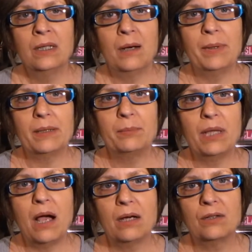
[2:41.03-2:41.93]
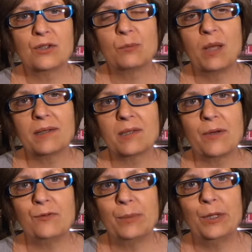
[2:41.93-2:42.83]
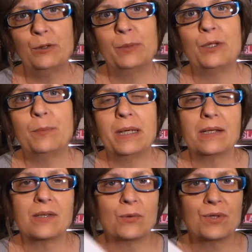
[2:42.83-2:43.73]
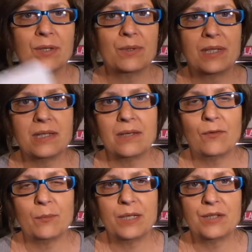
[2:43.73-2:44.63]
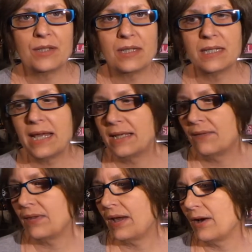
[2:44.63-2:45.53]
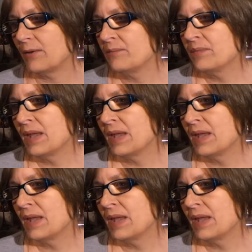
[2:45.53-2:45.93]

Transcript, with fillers: about a block, two blocks away from my home, a UPS store, so it's easy for me just to take it there.